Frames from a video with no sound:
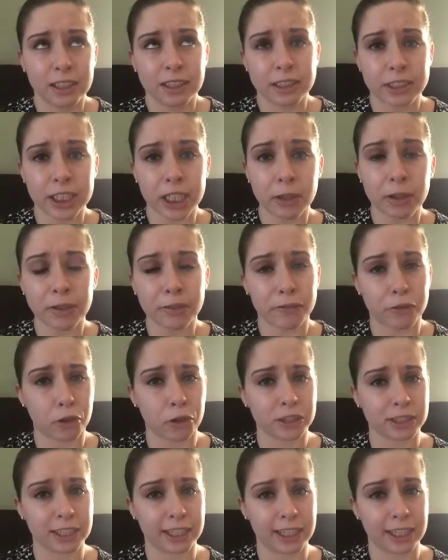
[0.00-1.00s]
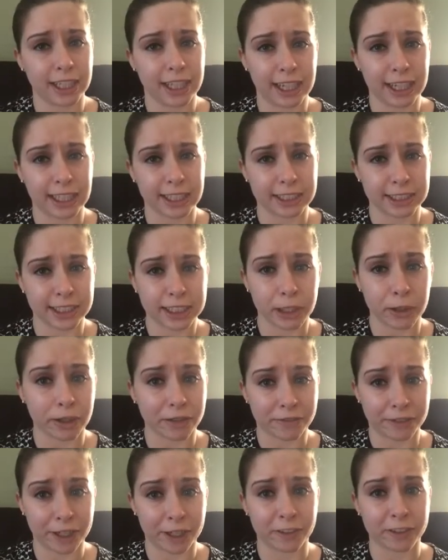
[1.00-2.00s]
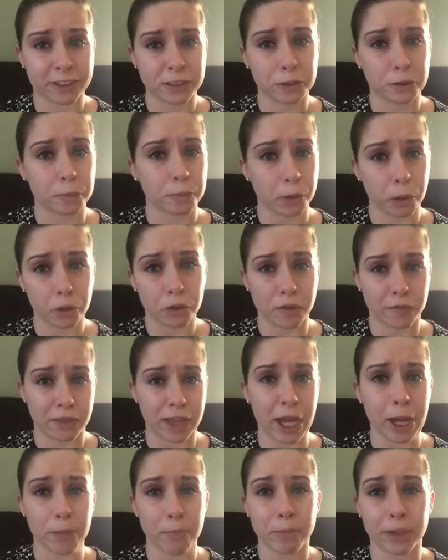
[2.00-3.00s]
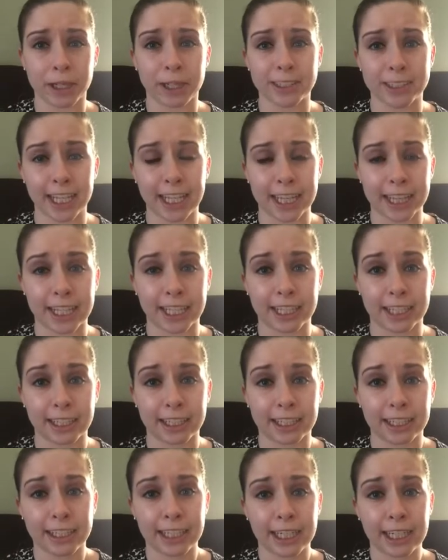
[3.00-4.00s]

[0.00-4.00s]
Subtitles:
so unfortunate and so unfair to both of them because I think